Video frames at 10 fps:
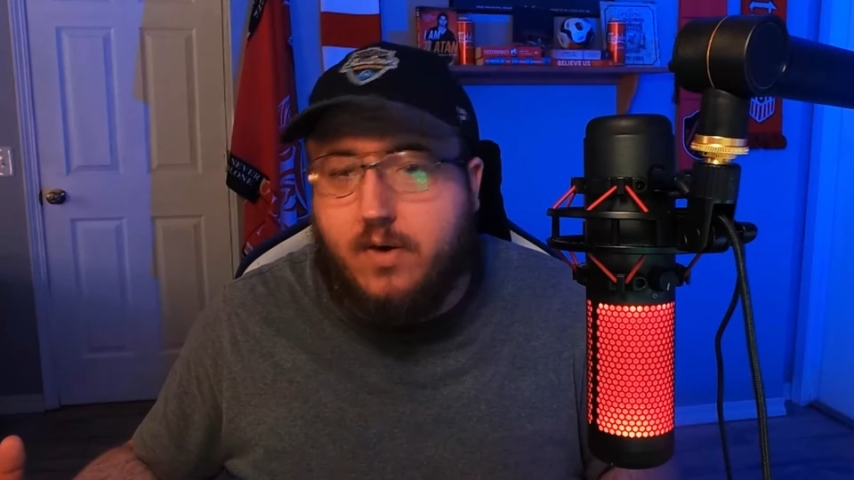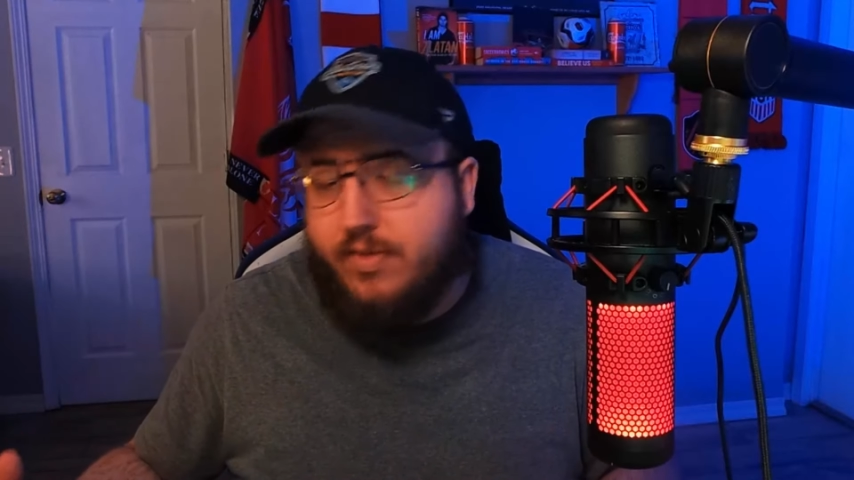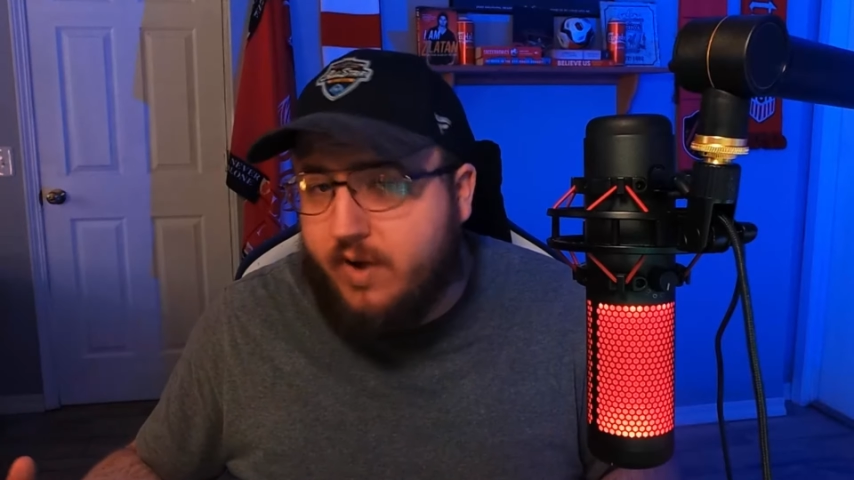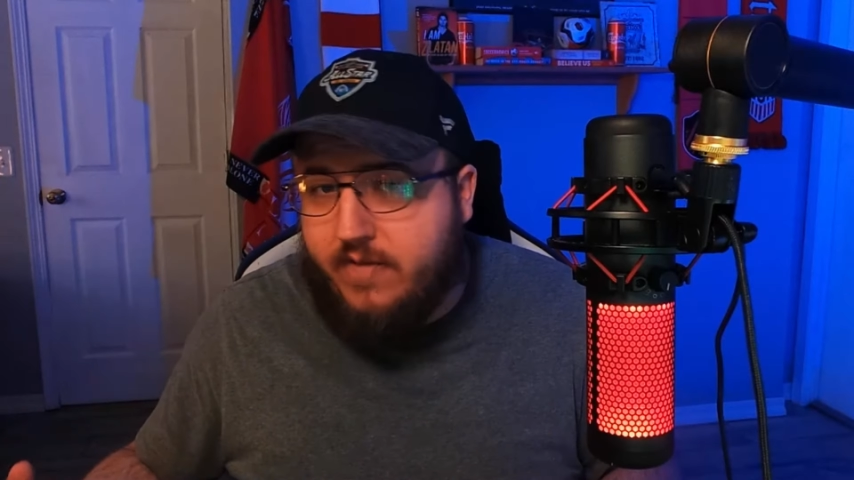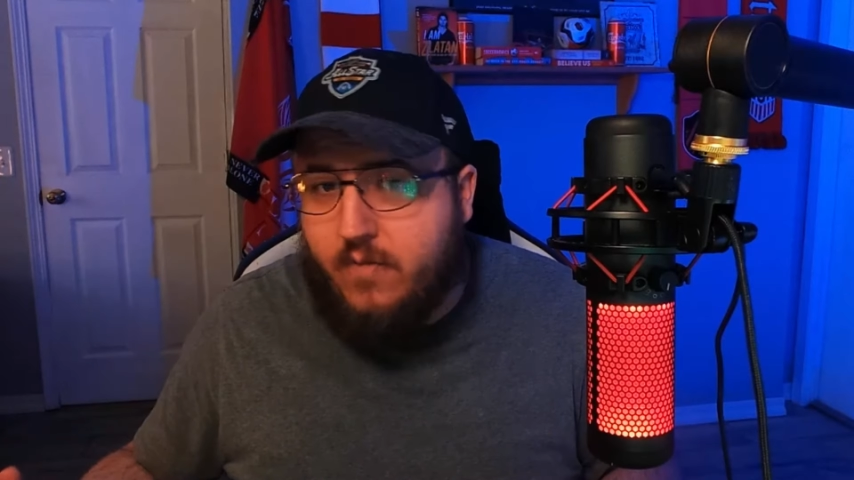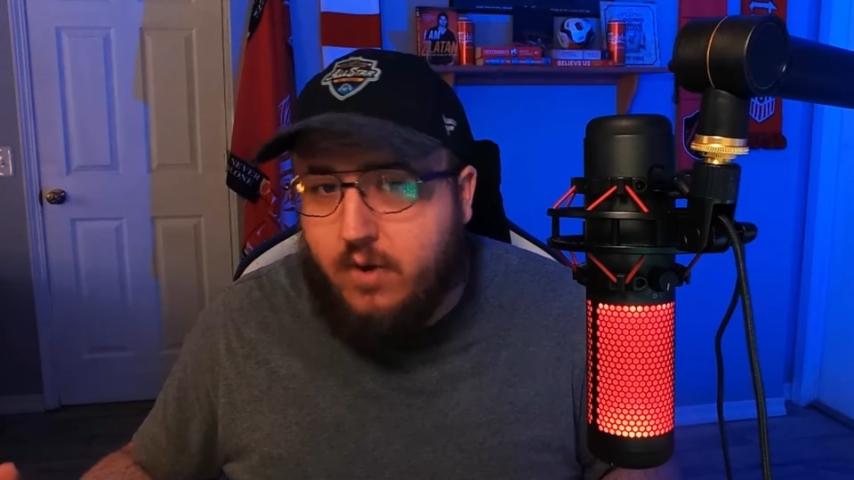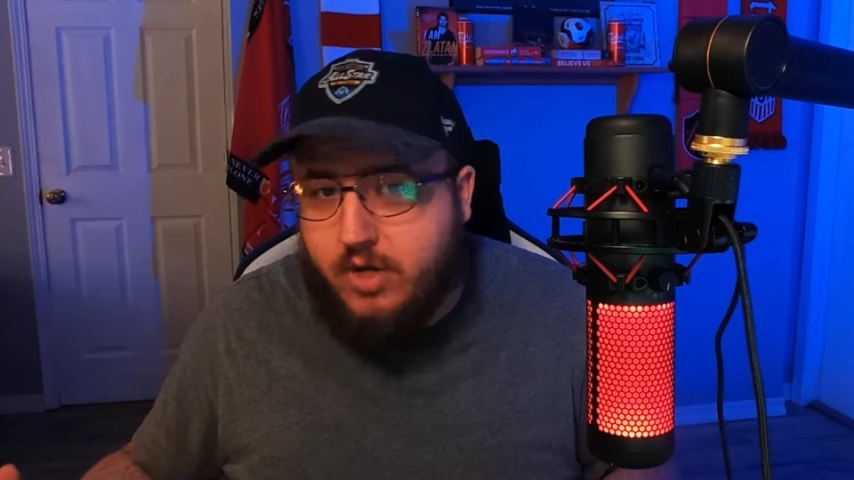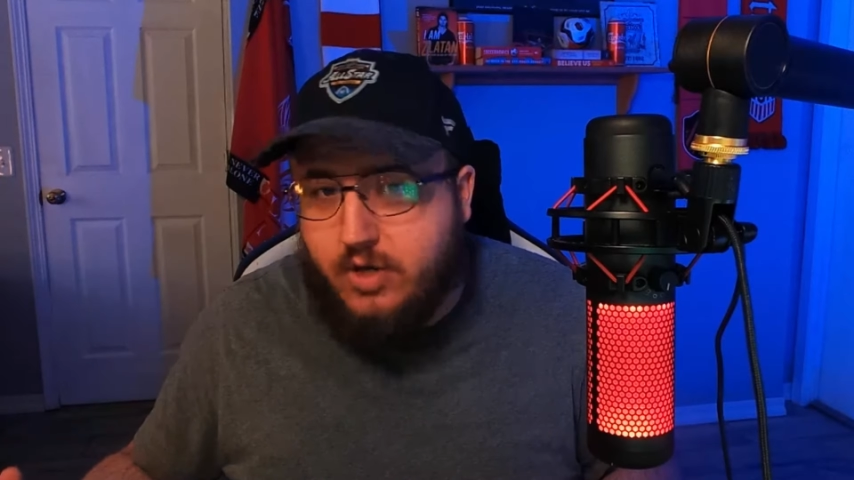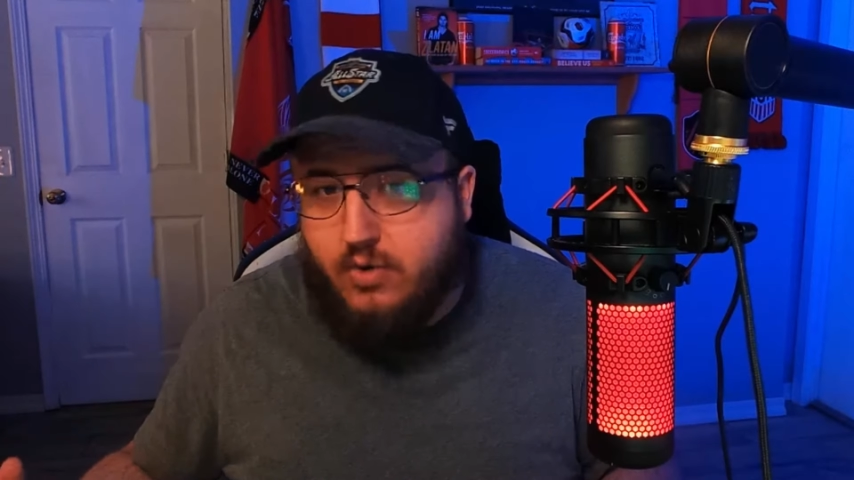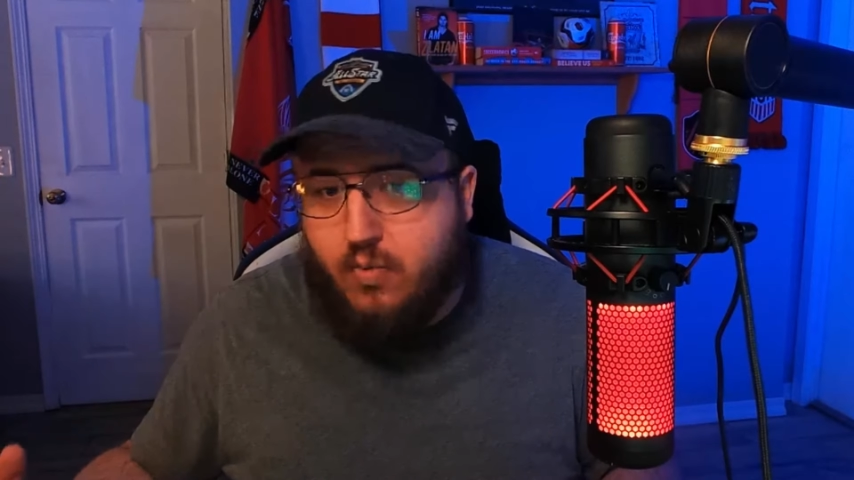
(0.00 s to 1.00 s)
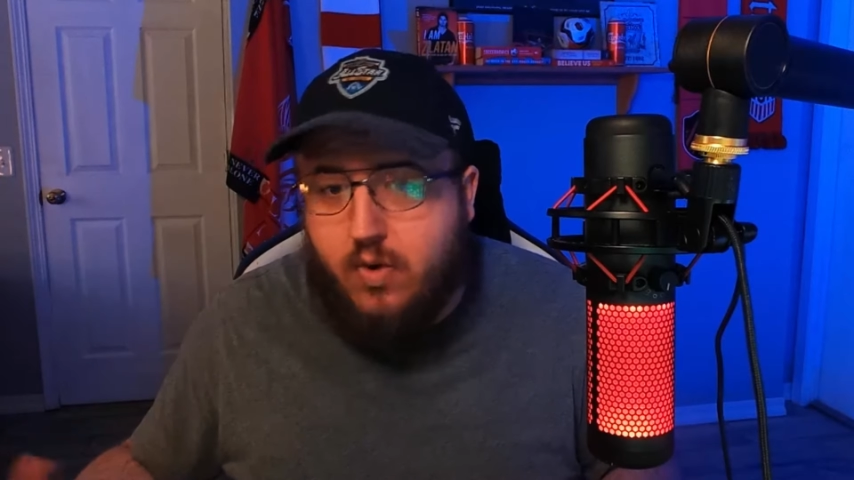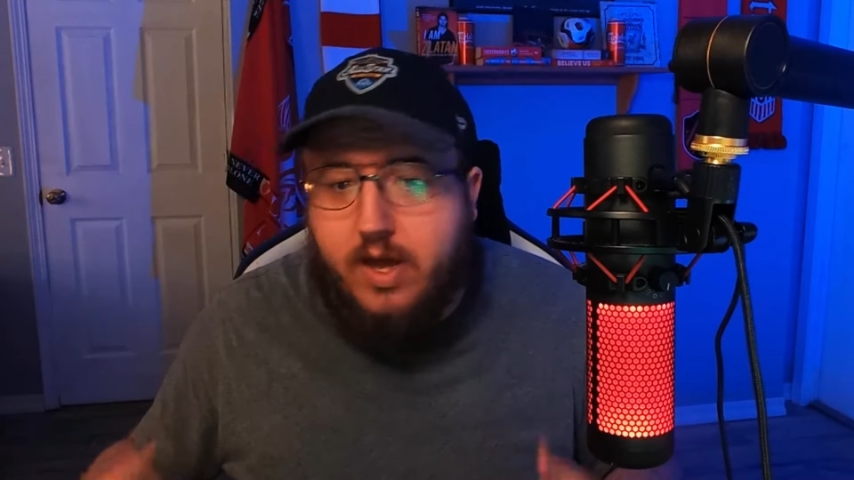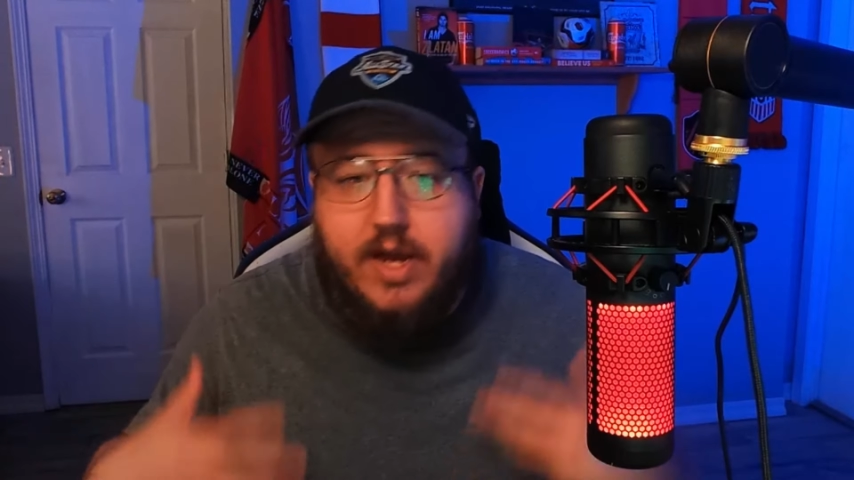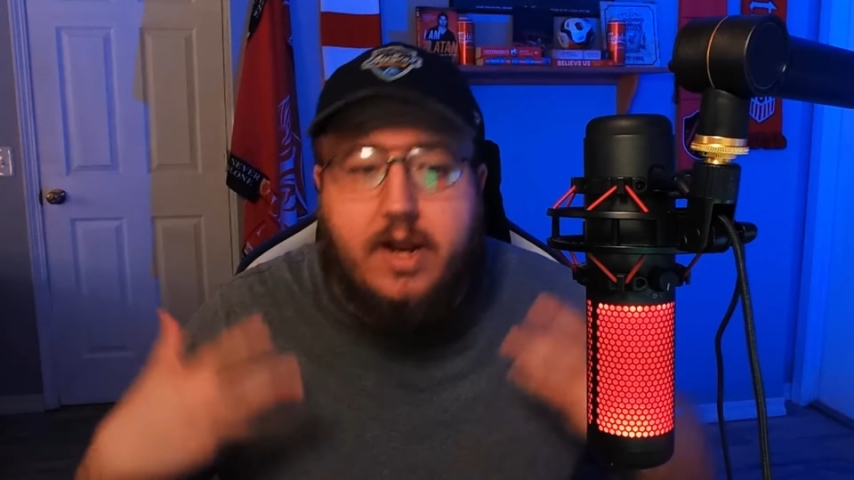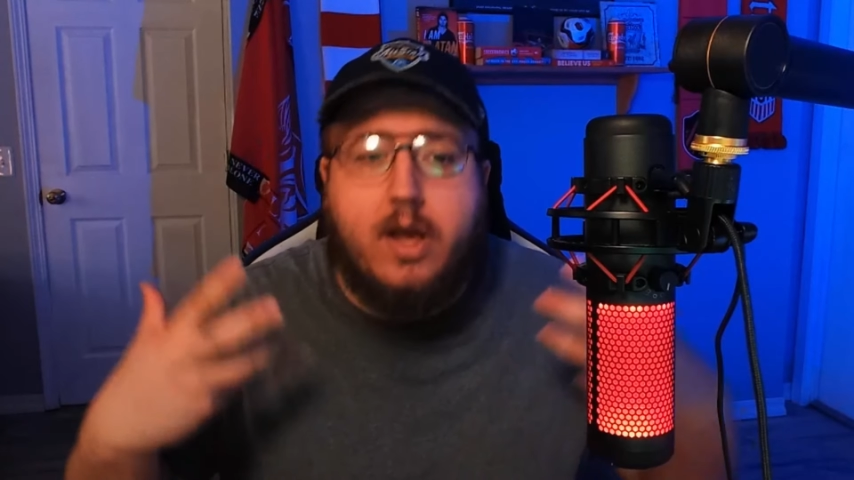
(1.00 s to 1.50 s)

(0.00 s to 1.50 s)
3-4-2-1.